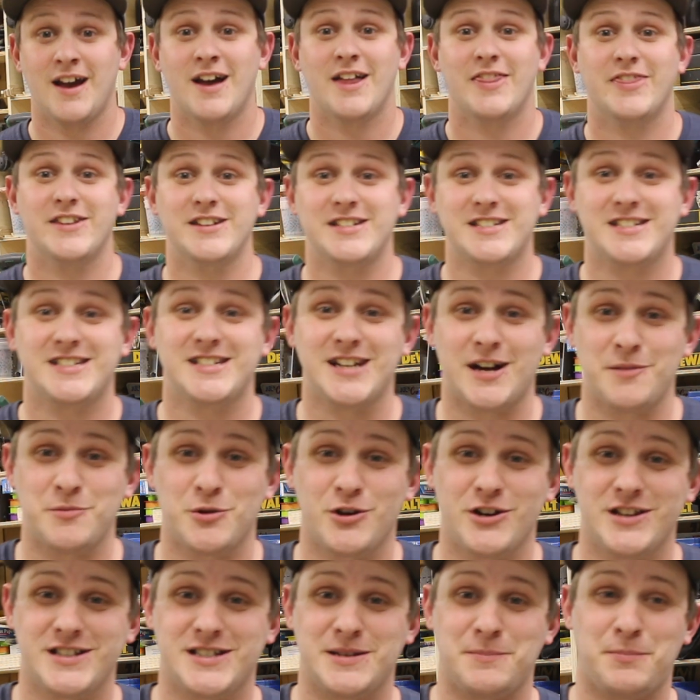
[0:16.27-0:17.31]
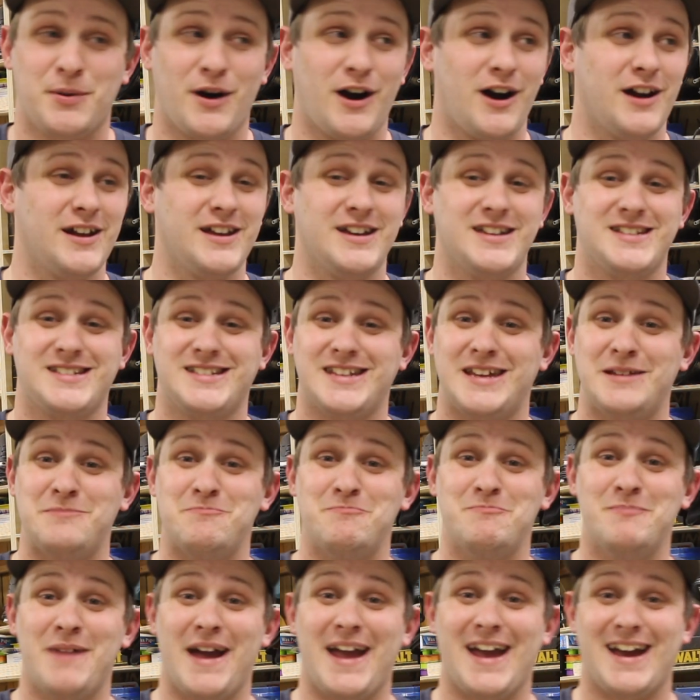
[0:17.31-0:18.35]
The summer is upon us,
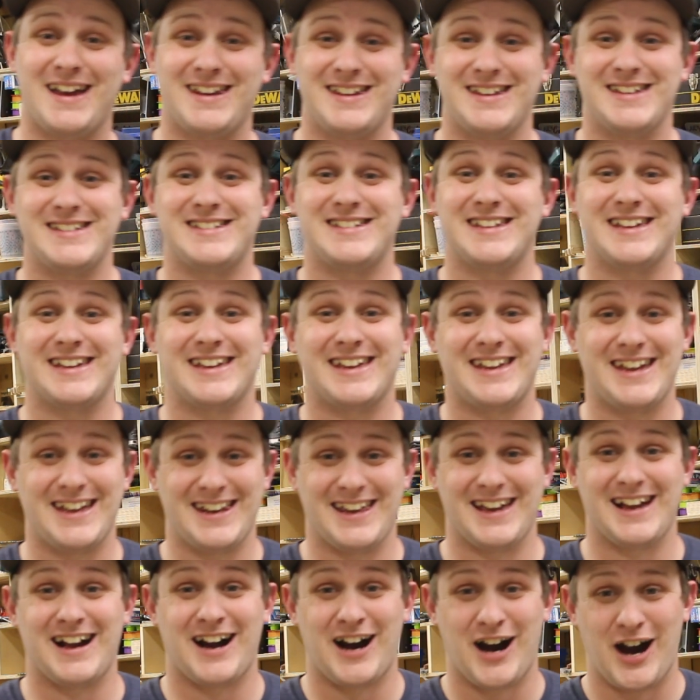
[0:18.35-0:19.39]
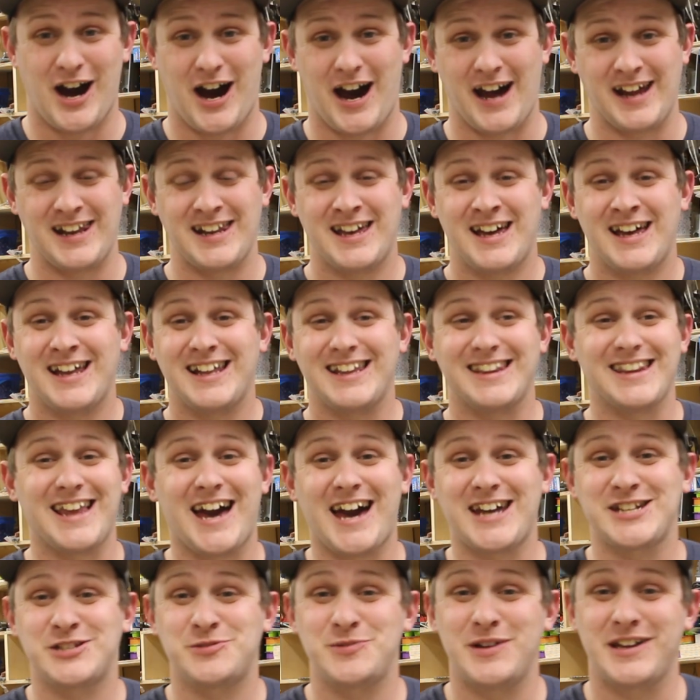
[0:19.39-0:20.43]
and man, is it getting hot.
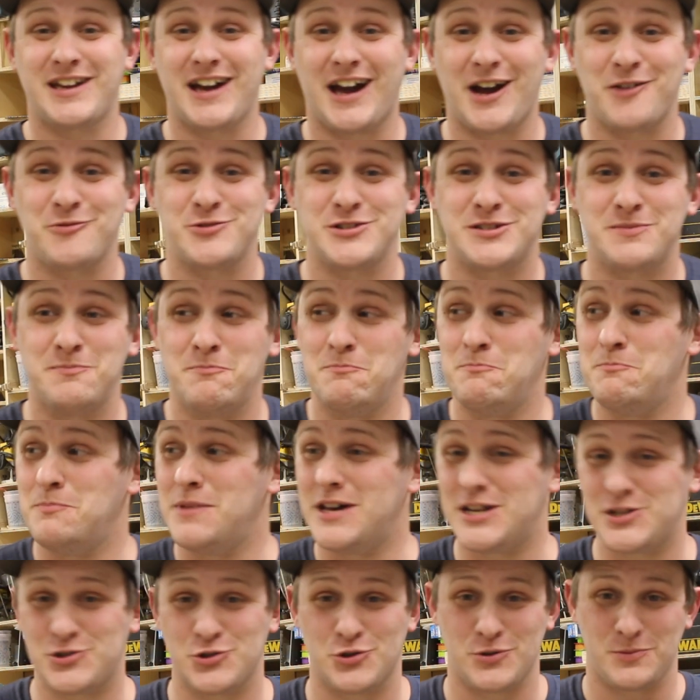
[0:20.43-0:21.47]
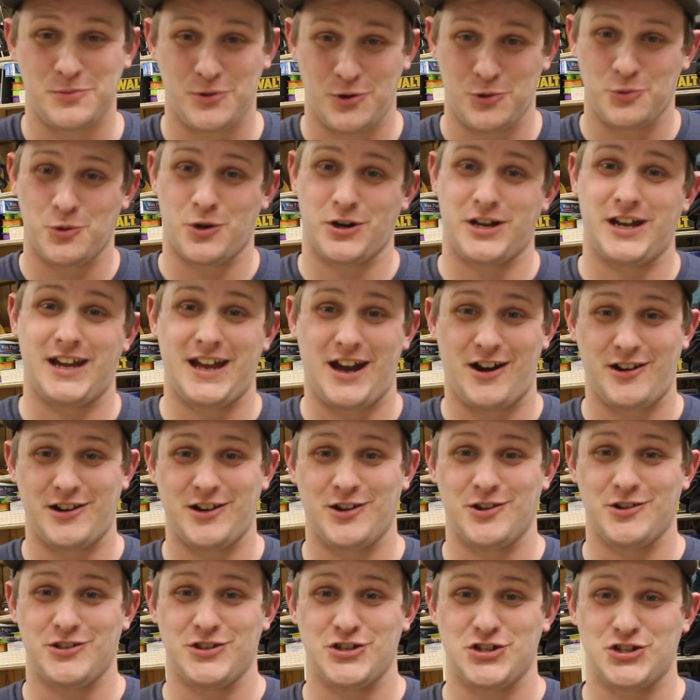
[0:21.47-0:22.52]
Last week I was miserable working out
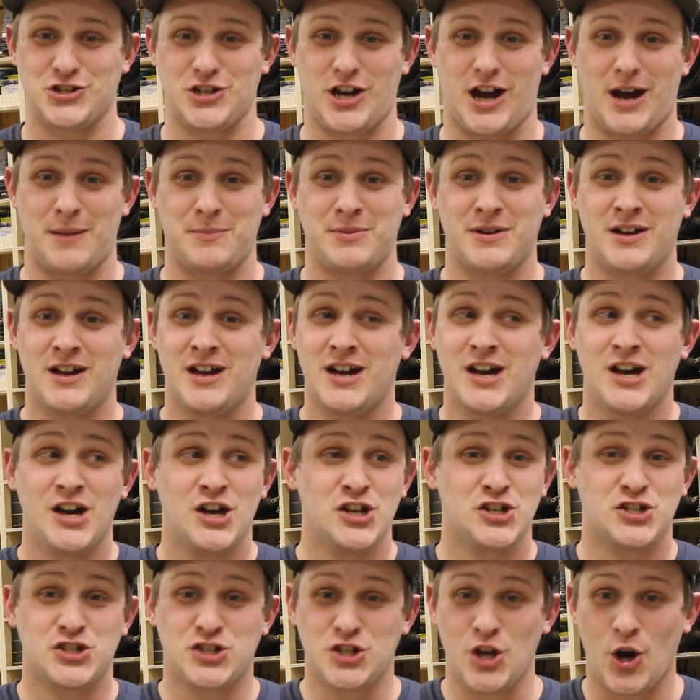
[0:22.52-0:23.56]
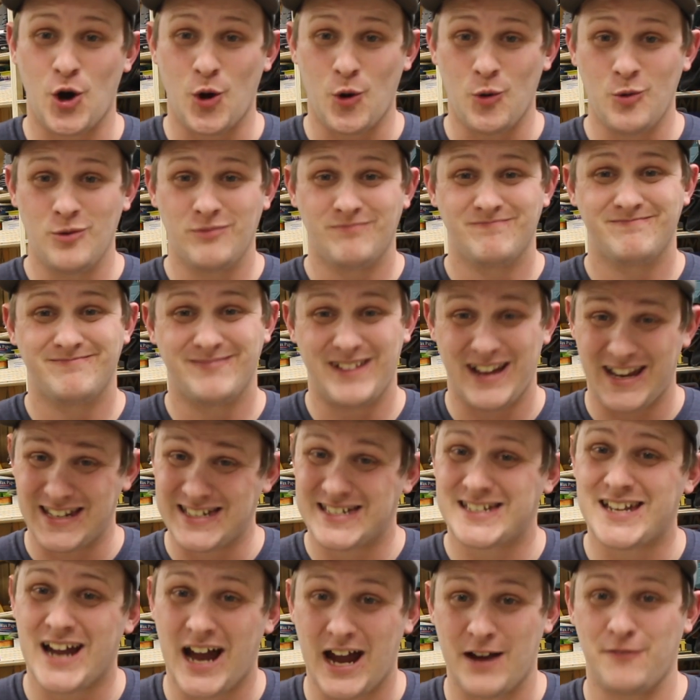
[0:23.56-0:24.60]
here in the shop. So
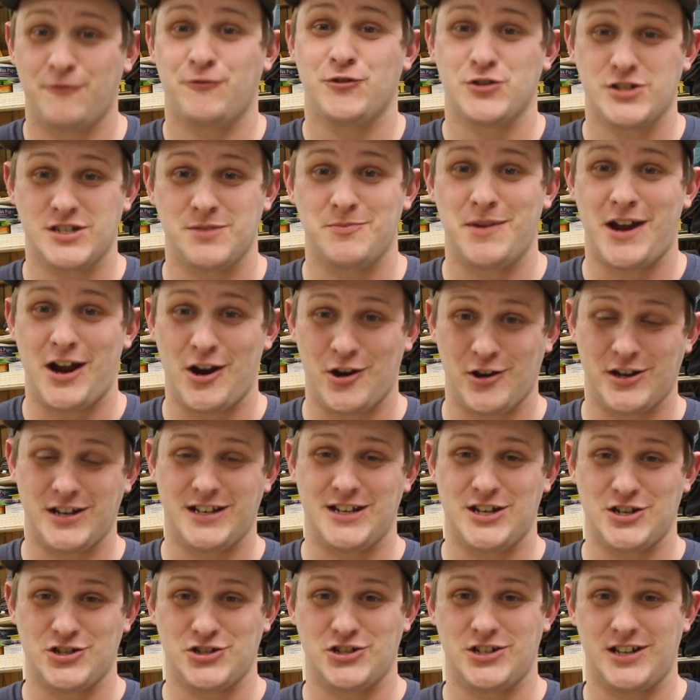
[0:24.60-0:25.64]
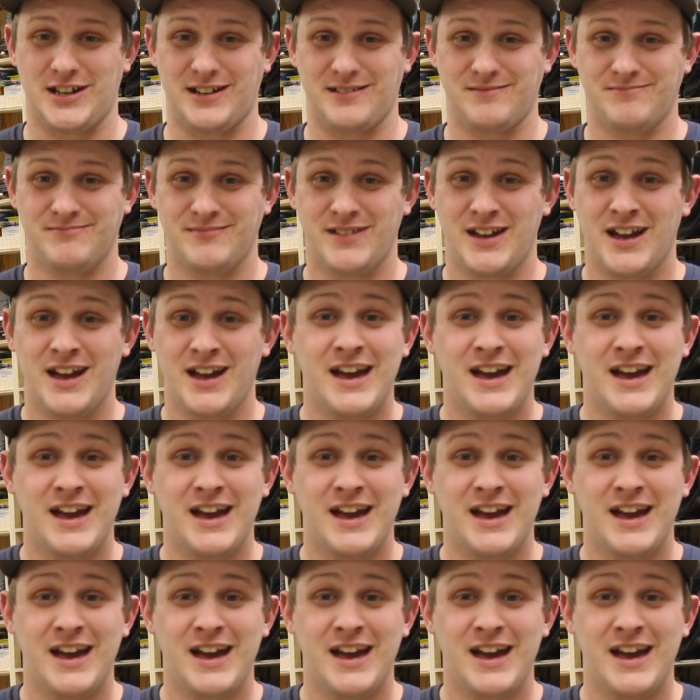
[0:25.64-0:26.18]
it's time for some air conditioning.